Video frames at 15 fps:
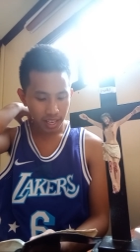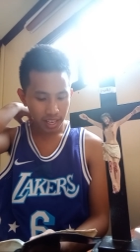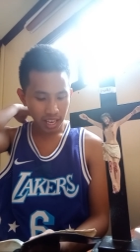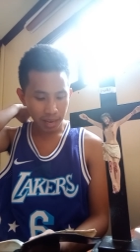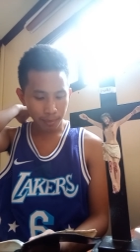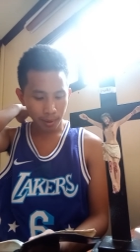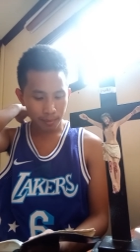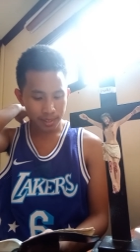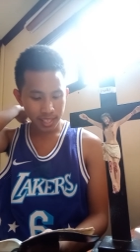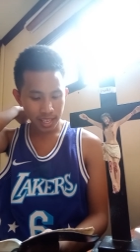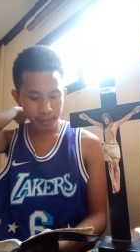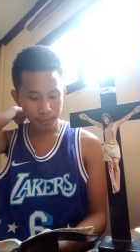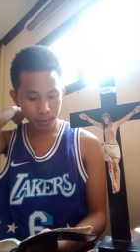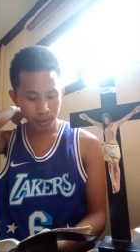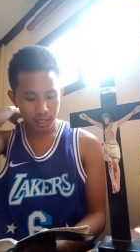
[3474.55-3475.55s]
Abraham
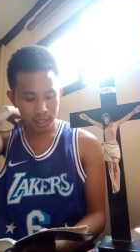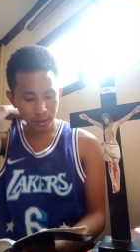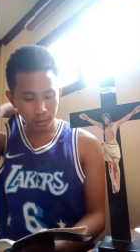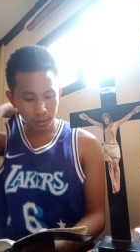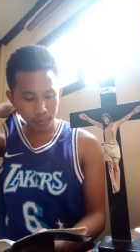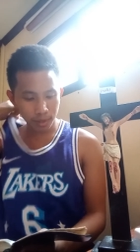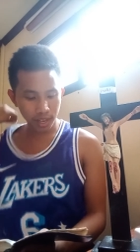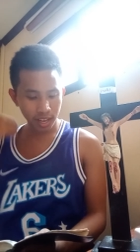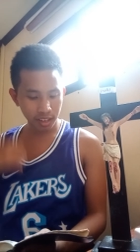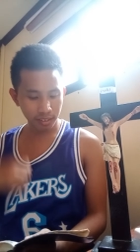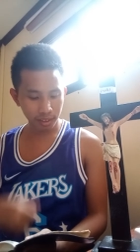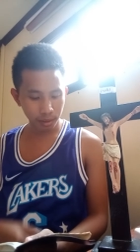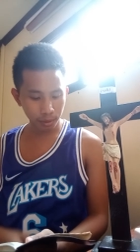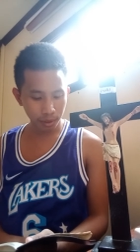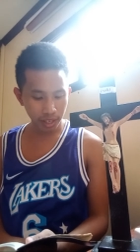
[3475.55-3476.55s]
said, please don't be
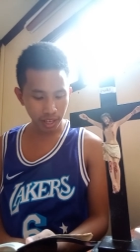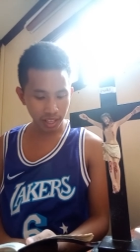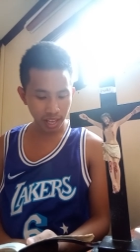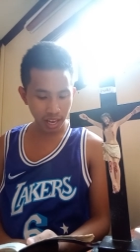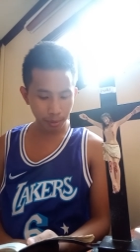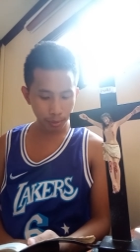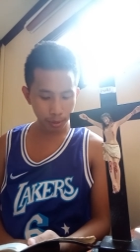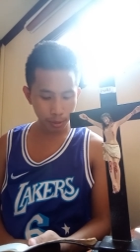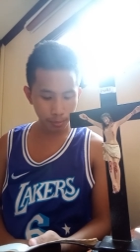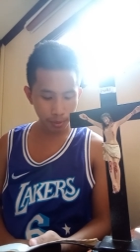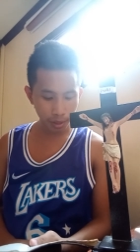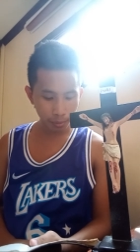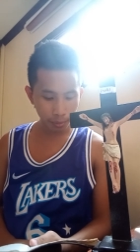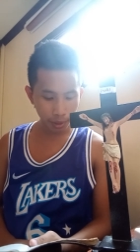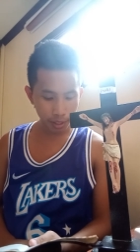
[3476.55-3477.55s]
angry, Lord, and I will
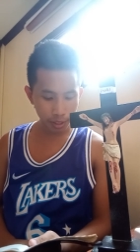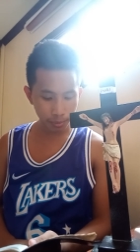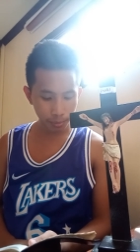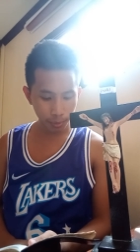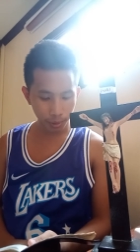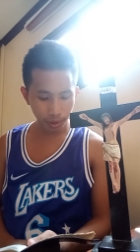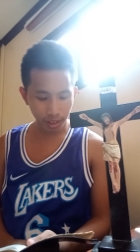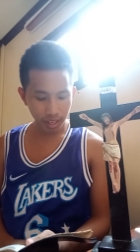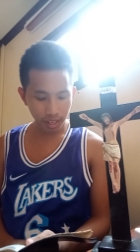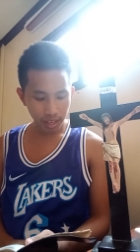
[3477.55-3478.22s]
speak once more.